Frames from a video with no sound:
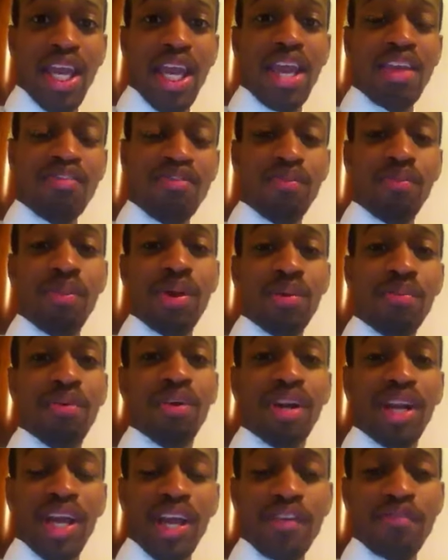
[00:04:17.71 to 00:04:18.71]
he
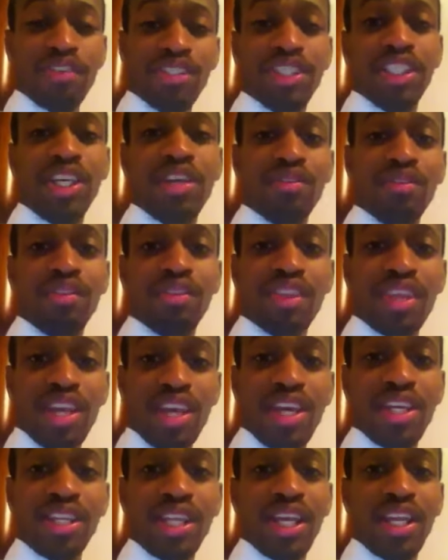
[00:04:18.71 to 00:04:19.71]
remembered every single
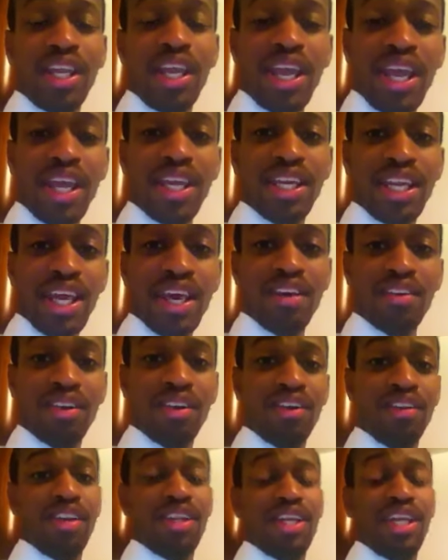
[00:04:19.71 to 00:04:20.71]
thing that he had down
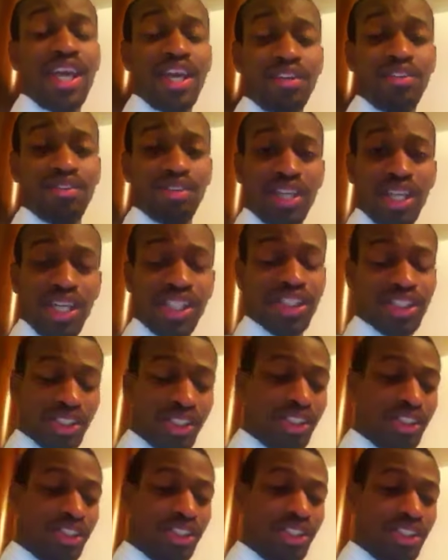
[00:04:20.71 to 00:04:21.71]
there the
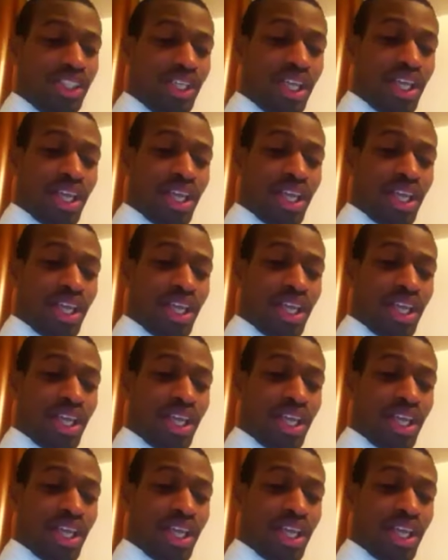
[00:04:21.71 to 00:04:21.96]
calculations,